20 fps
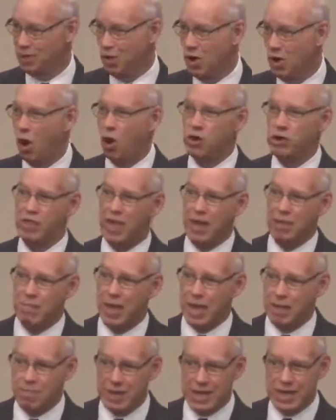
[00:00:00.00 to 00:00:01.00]
or they
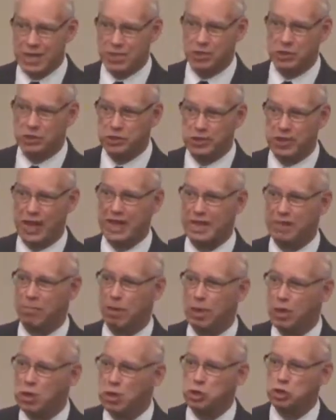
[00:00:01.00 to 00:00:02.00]
may be in the same
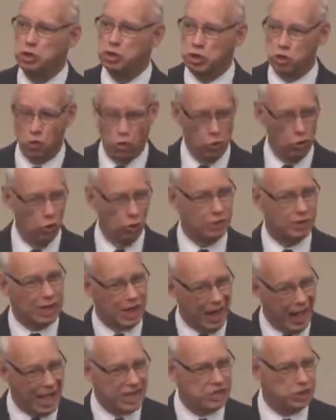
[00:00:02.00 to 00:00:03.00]
school
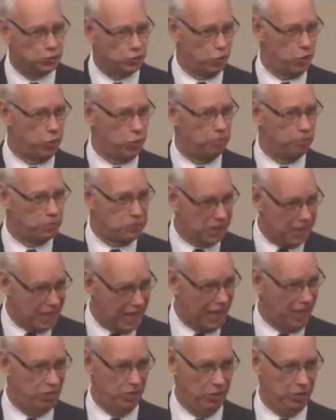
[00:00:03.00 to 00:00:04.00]
classroom
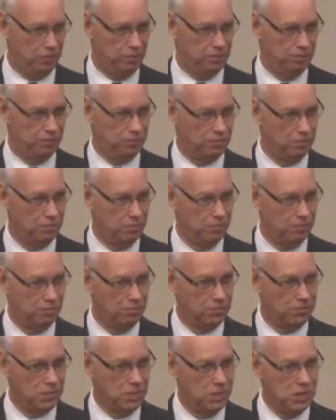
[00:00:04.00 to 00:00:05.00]
together.
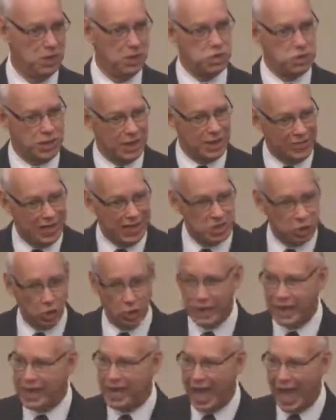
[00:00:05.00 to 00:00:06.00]
You see, these are
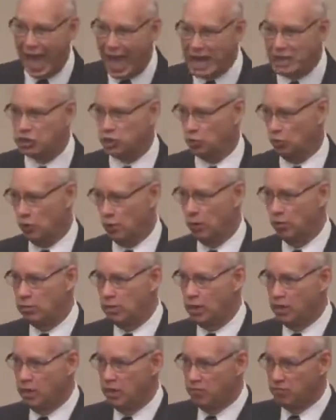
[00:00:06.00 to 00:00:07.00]
casual
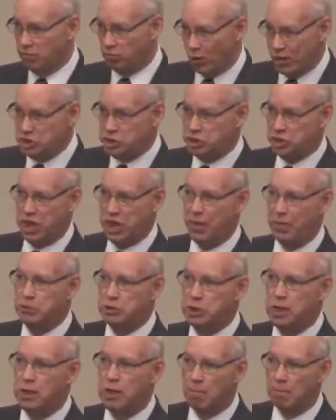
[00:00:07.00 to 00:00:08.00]
friendships,
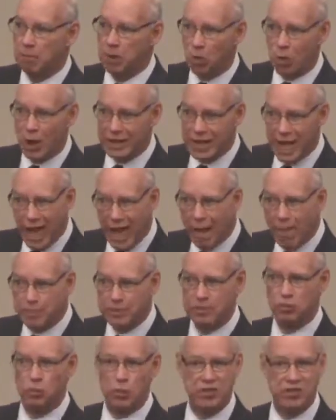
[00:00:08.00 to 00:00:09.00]
but what
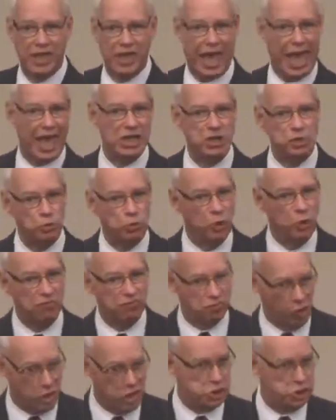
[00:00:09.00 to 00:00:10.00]
happens with casual
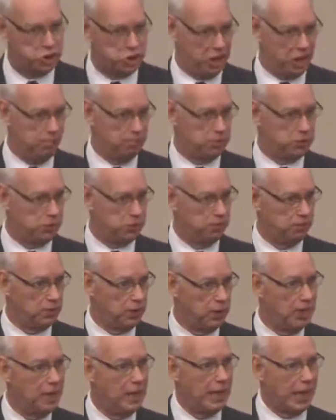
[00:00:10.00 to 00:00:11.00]
friendships
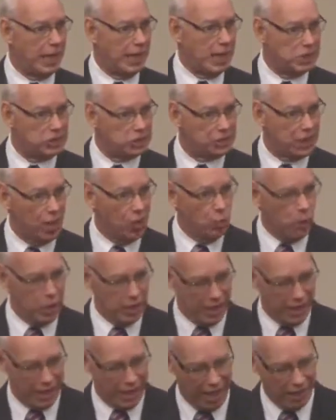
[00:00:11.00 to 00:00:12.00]
is that
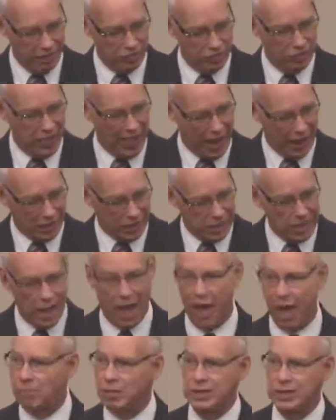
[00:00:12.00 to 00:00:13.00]
whenever that
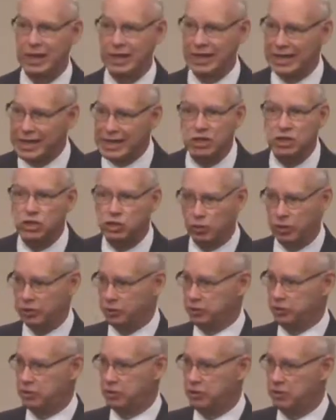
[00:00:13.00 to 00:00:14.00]
common
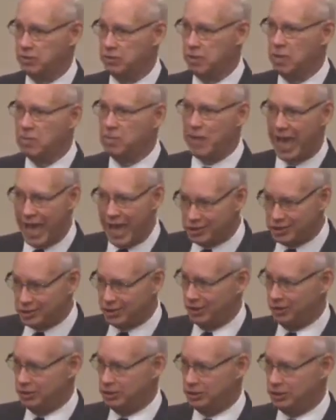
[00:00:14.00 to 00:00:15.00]
interest
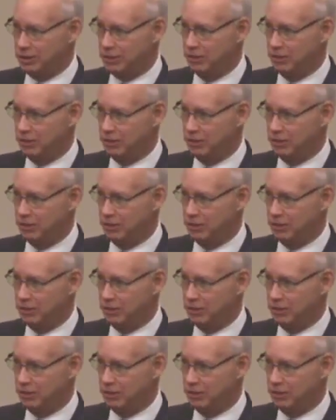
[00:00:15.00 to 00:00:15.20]
passes